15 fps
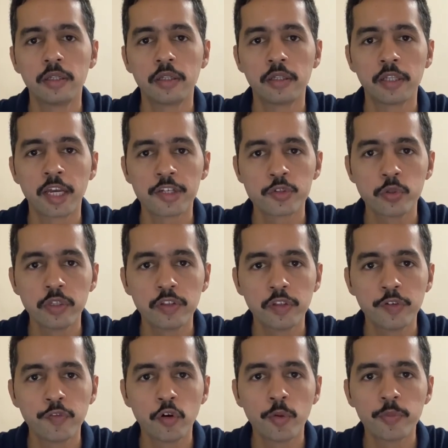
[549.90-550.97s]
thanks to these
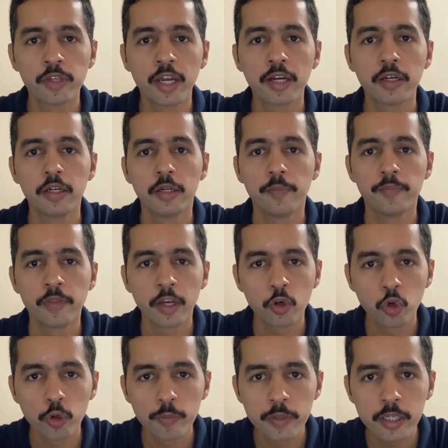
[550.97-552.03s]
reforms, and there
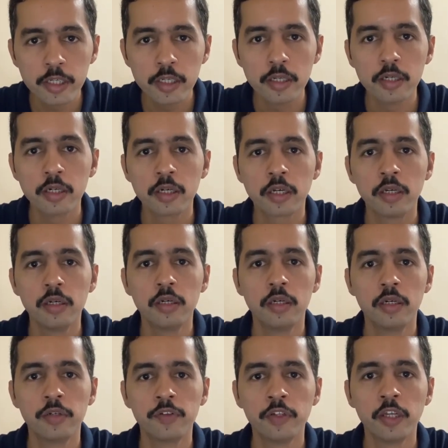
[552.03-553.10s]
could be
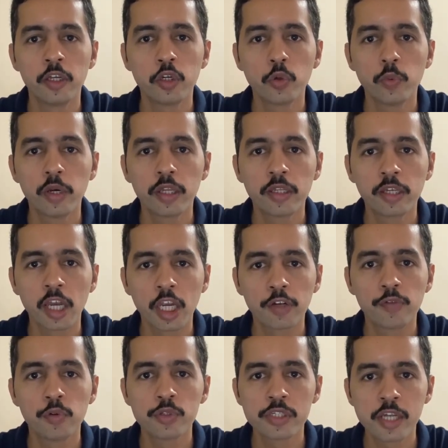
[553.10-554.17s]
a scenario where the cash
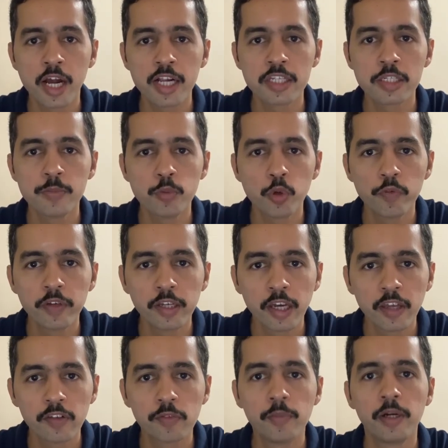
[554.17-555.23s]
flow starts improving
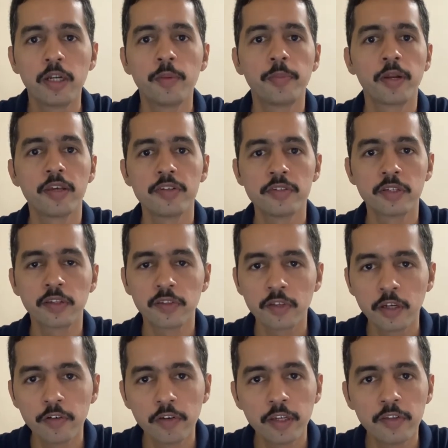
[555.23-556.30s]
as better price
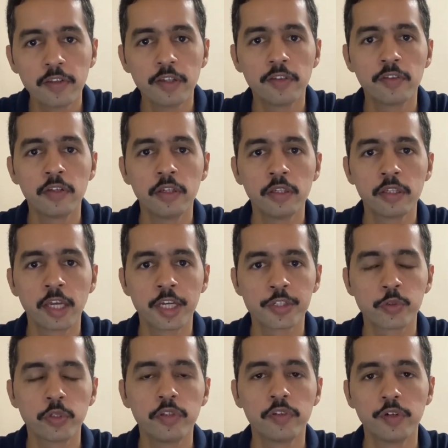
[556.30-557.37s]
discovery sets in thanks to
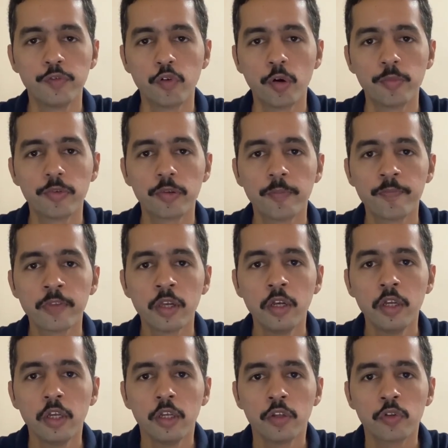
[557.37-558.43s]
these reforms.
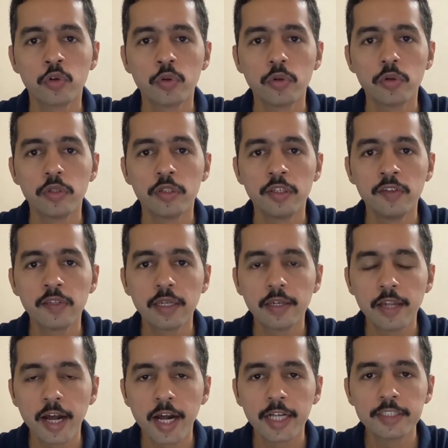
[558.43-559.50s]
So these are
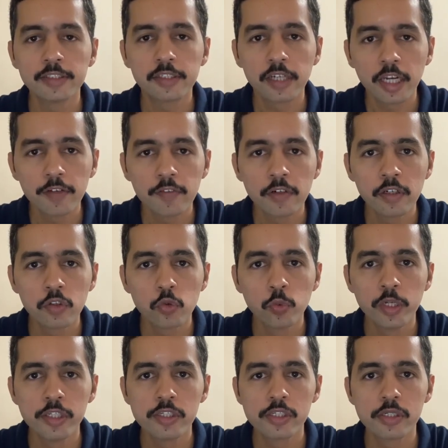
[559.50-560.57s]
large drivers
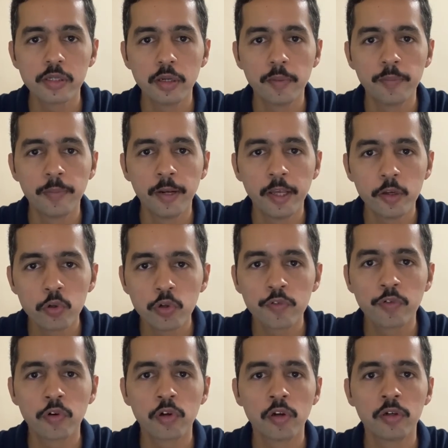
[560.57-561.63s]
which play out
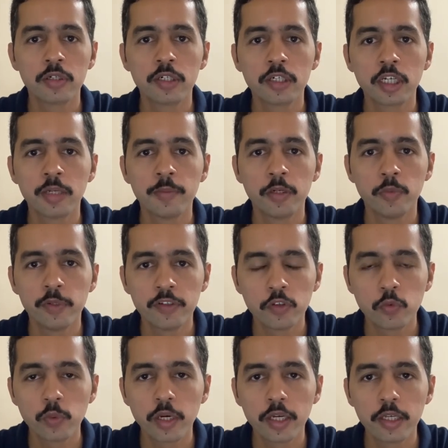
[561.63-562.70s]
for a longer term, and which is
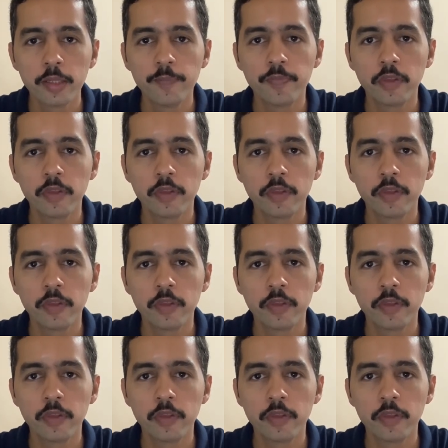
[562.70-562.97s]
why